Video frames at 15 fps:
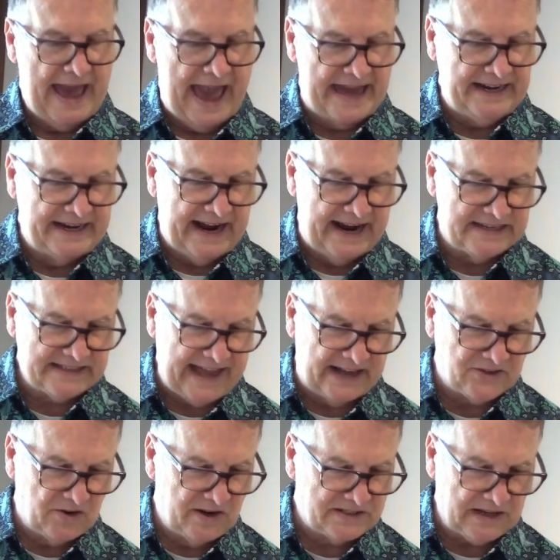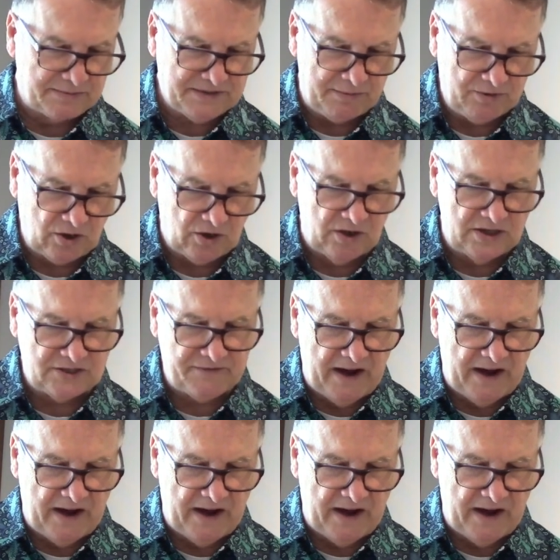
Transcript: Ananias gathers up some courage,